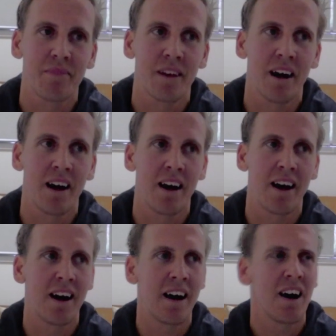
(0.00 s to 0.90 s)

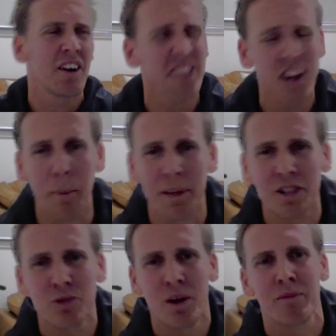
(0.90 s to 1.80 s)
I don't think I
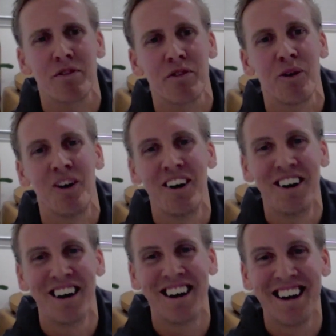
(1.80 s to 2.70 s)
missed one before
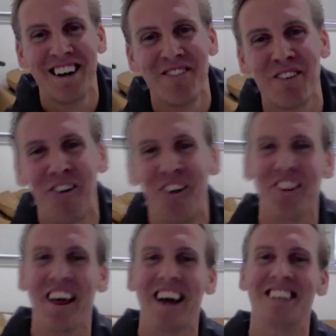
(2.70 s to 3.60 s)

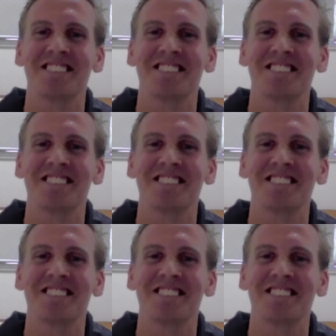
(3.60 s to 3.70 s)
that.